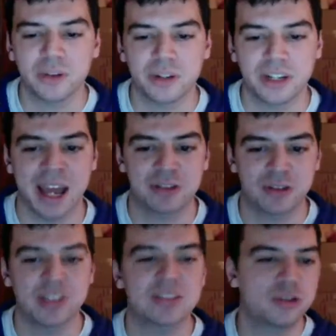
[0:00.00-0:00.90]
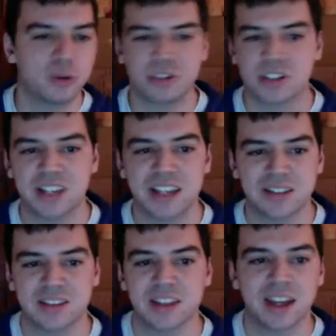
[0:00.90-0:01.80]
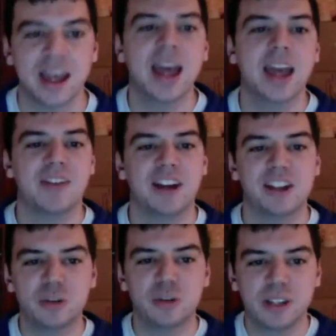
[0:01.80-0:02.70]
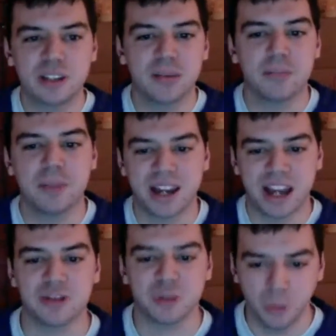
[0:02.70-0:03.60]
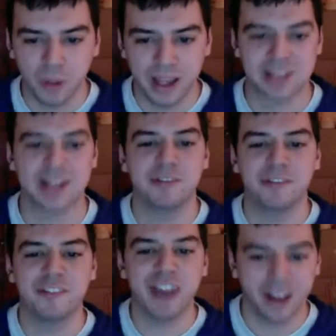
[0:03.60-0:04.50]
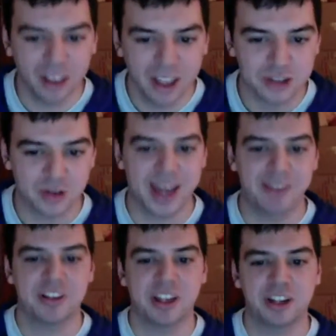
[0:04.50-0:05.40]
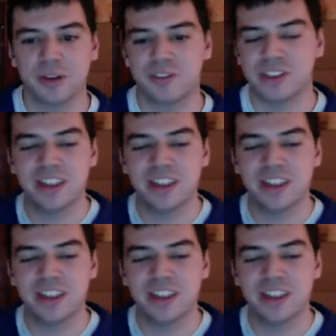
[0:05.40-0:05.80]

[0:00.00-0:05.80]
naturally, it's the George Costanza thing. If I do it my natural way, it's going to fail. So I have to like do everything the